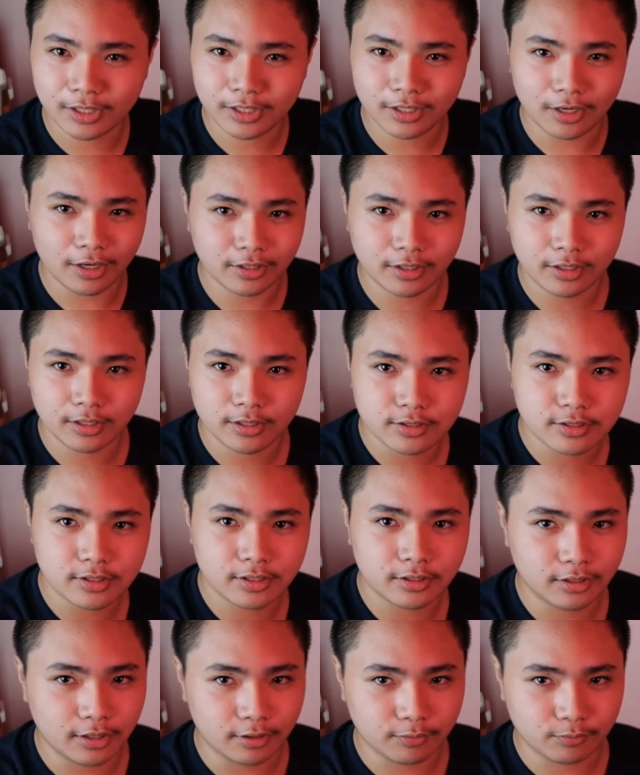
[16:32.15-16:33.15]
I can't
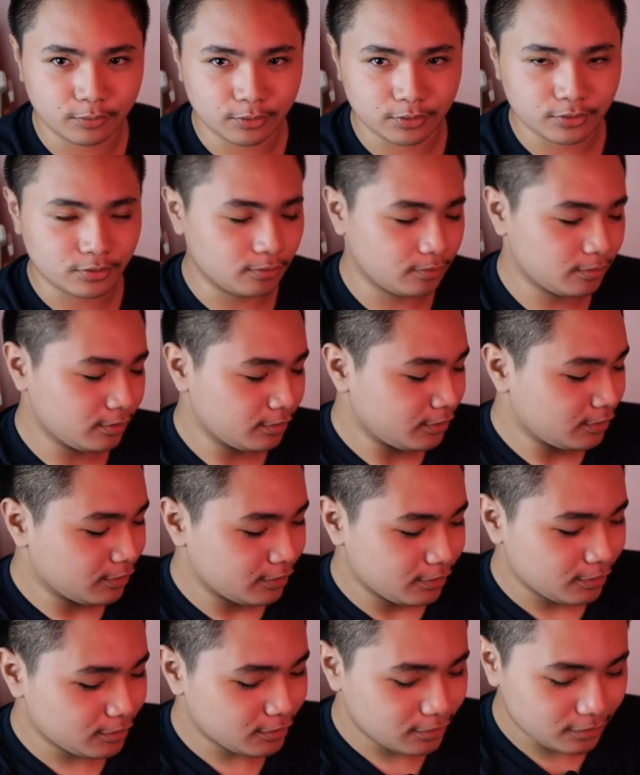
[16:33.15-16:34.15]
say the F word, so
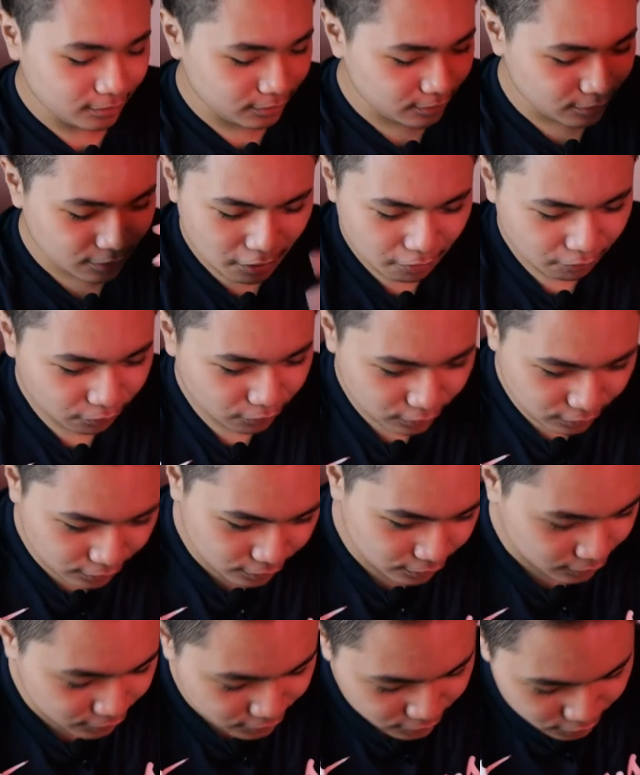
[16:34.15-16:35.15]
it's
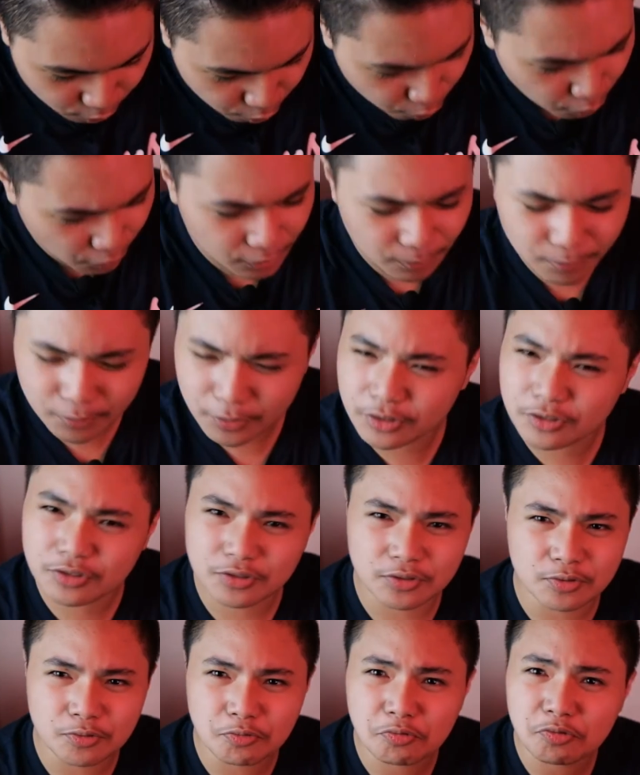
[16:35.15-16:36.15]
heavy, it's grim,
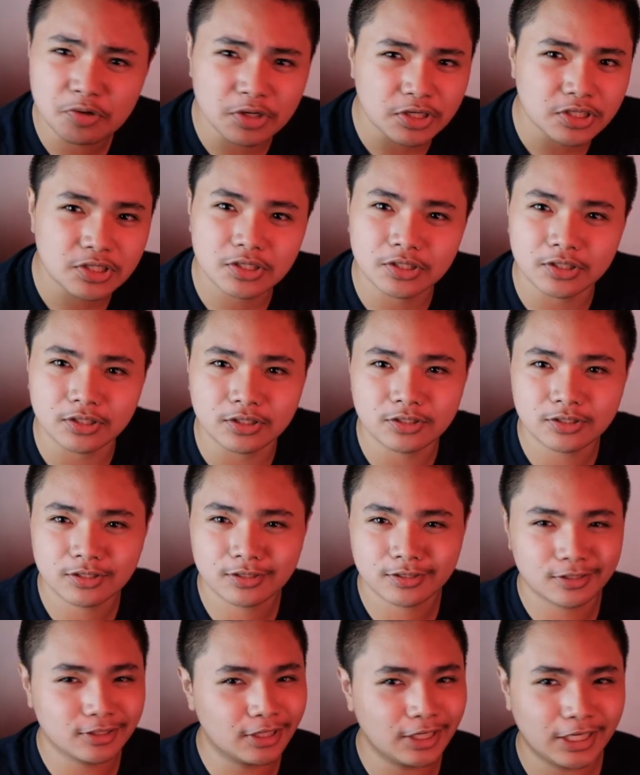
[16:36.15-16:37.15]
it's grisly,
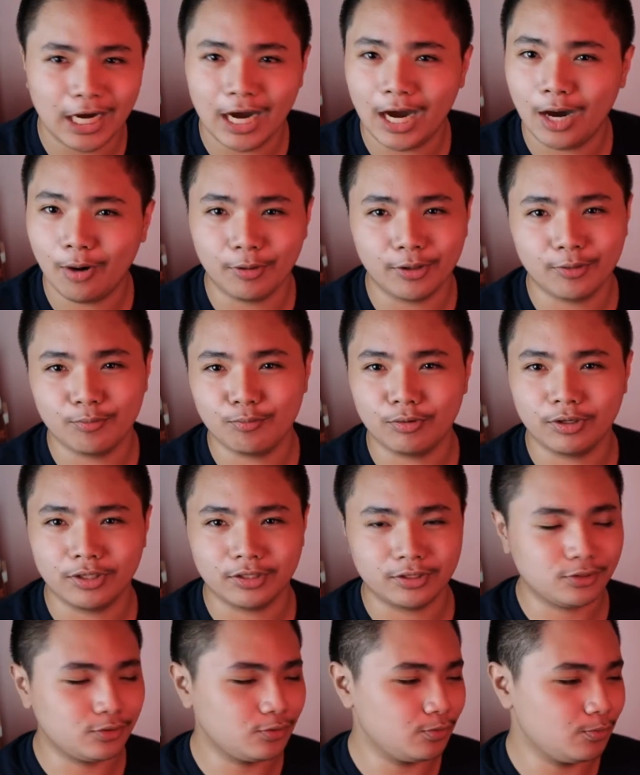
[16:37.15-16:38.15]
just like how I
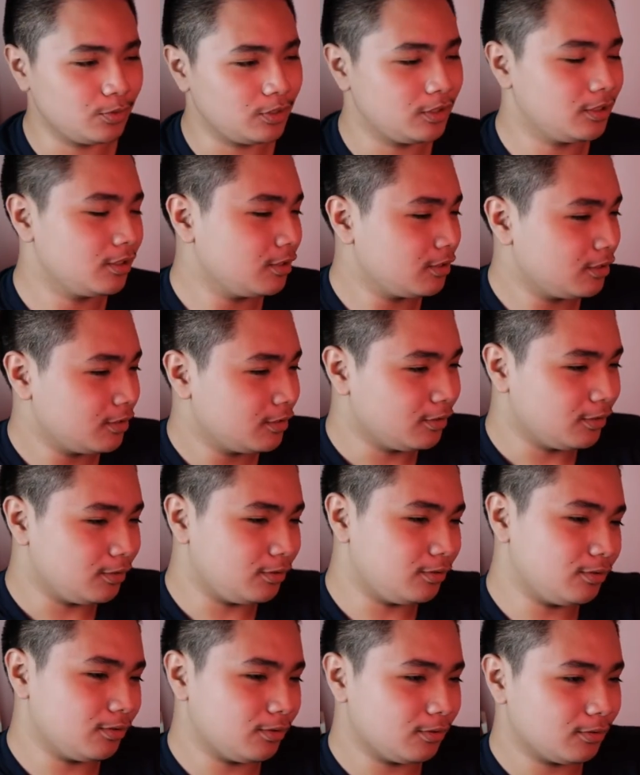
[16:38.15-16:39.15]
want it to be,
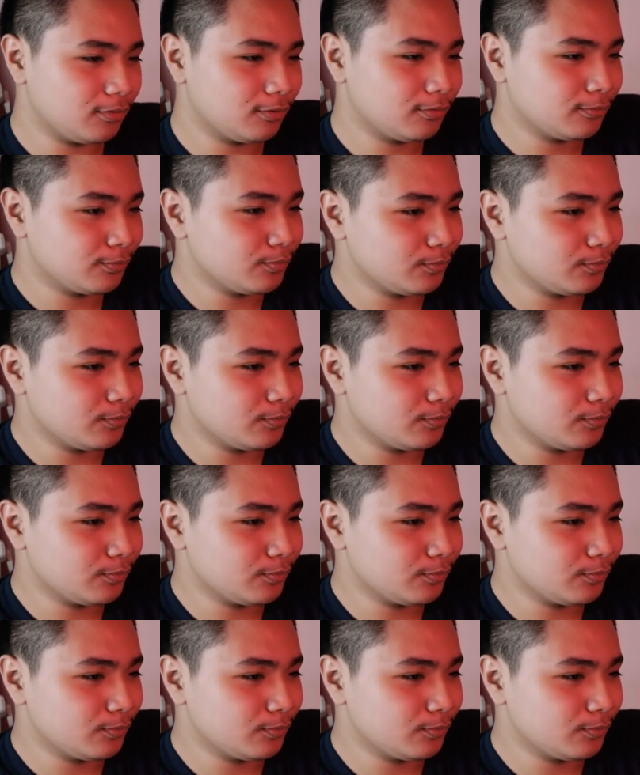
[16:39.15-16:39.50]
you know.